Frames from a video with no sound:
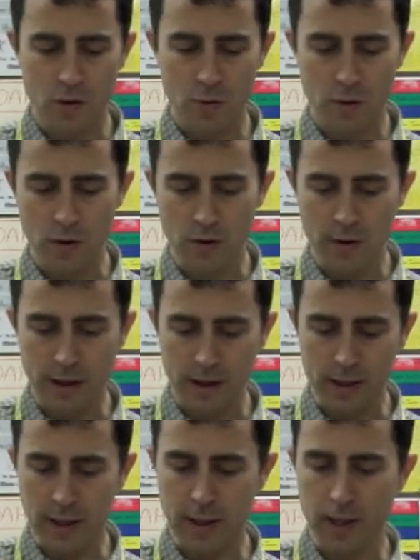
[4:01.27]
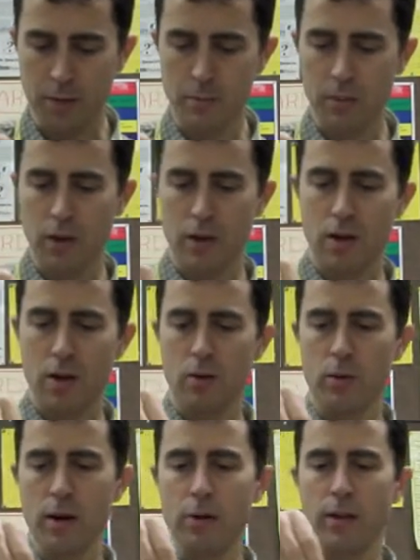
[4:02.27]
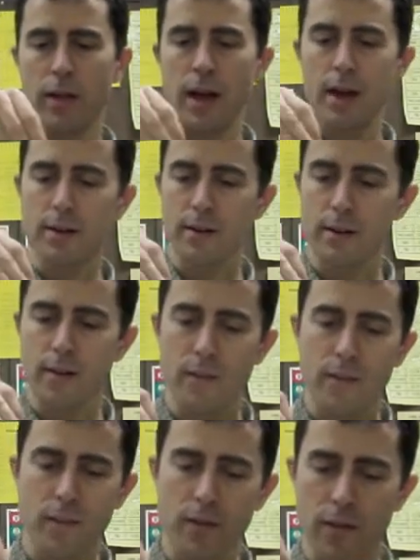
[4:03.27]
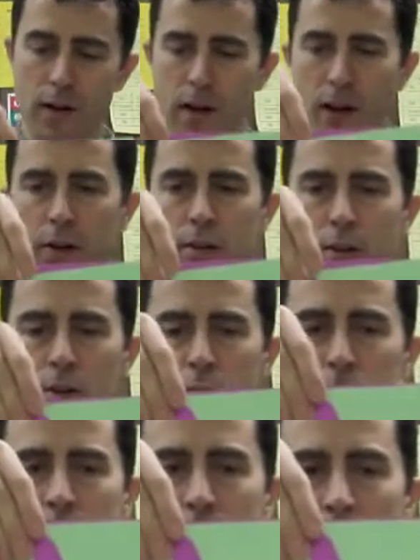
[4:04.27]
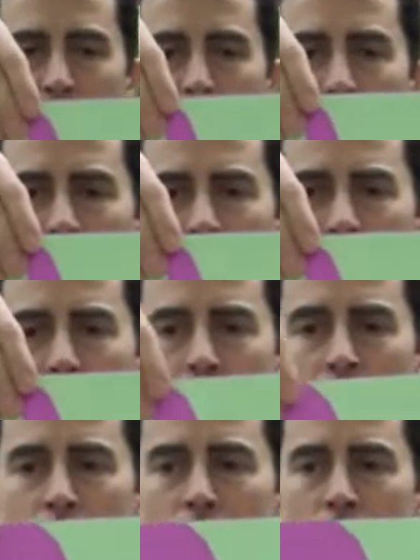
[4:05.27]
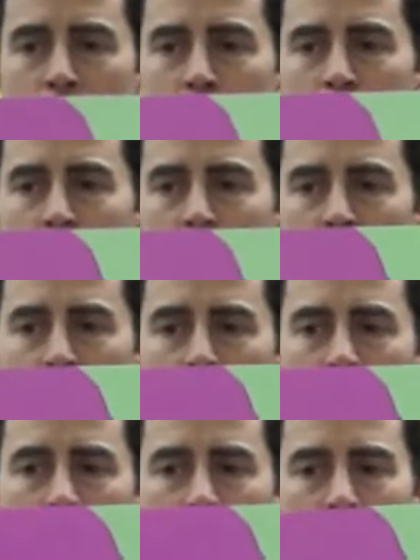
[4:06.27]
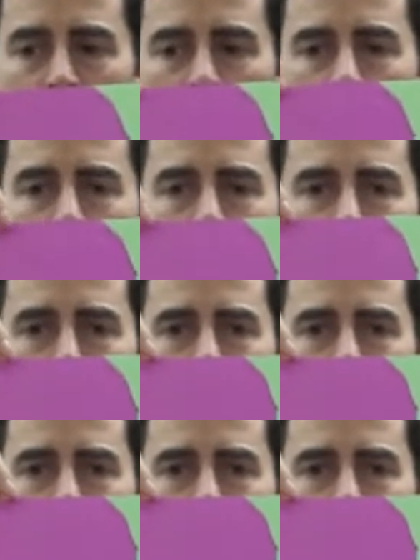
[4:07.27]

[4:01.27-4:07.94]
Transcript: Well, that could line up right with that. You'll glue it down there, and the other one you'll glue over here.